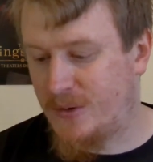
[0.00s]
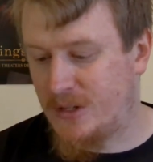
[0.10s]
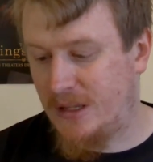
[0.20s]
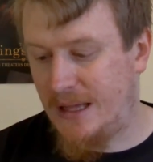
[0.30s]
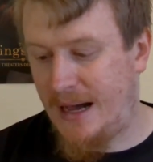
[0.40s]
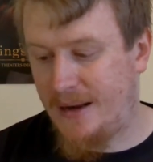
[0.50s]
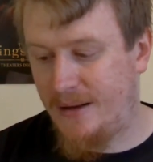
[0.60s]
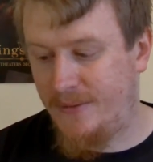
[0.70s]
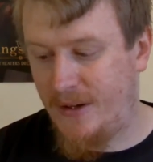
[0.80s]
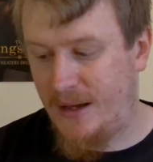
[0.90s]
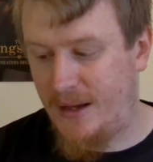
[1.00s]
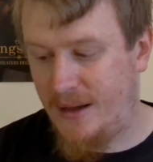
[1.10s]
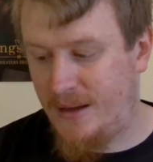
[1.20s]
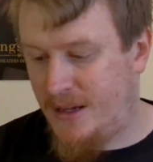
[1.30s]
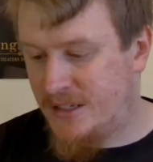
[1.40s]
There's a lot
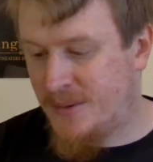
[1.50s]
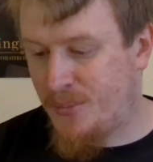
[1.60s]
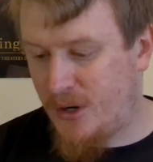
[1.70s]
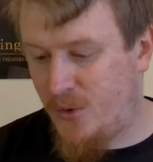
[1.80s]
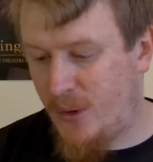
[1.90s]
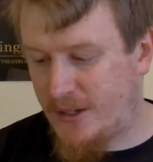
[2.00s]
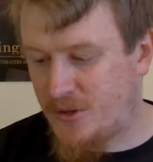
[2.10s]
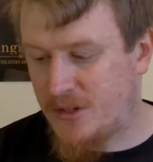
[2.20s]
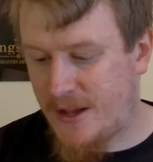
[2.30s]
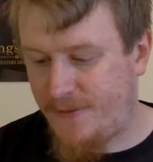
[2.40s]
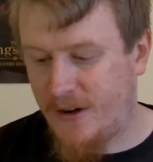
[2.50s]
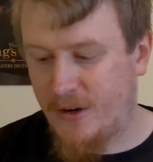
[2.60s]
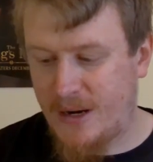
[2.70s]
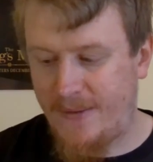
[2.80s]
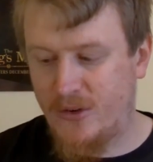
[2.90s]
of some pretty cool extra stuff on
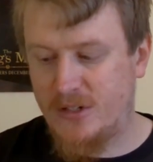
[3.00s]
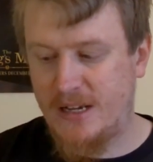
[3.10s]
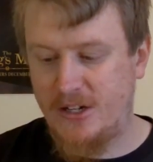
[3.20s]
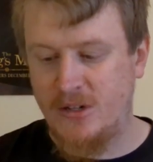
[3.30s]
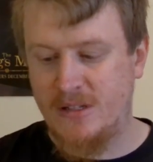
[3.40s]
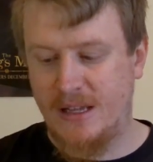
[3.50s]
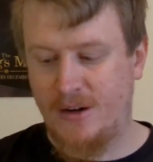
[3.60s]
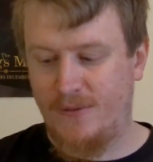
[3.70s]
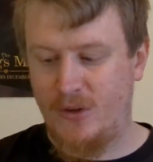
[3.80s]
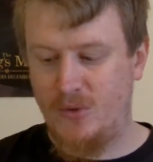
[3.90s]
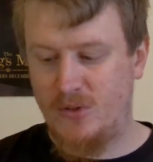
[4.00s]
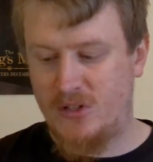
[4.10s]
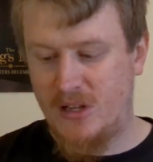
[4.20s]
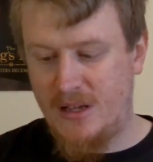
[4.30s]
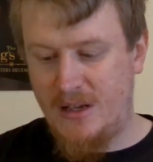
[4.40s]
here: conversations, interviews,